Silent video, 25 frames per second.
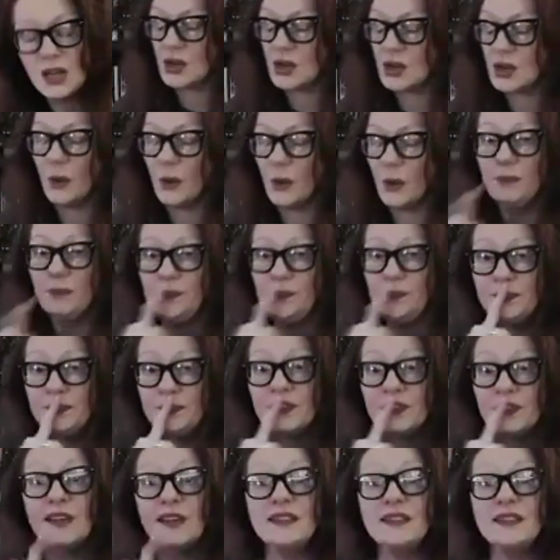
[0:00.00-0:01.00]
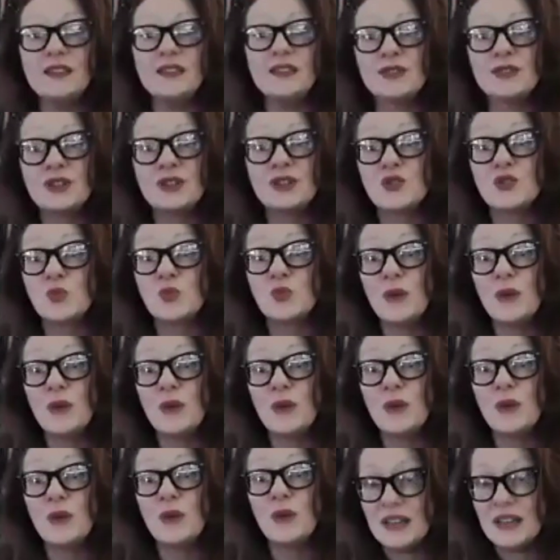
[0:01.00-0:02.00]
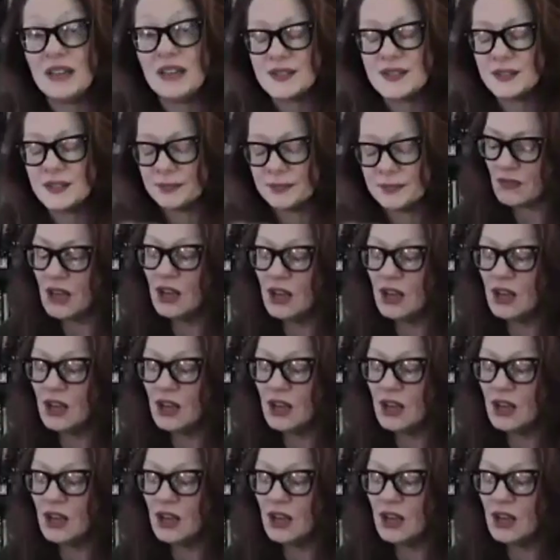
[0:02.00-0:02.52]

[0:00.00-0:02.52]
So let's introduce one more piece,